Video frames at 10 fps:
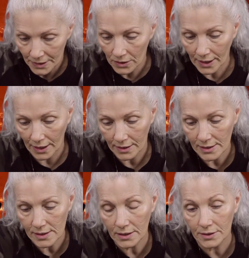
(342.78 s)
Okay,
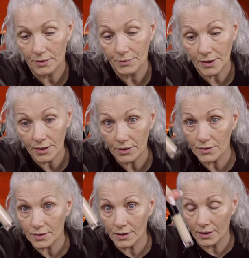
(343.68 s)
concealer. We're going to use
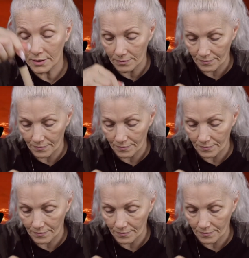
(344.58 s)
our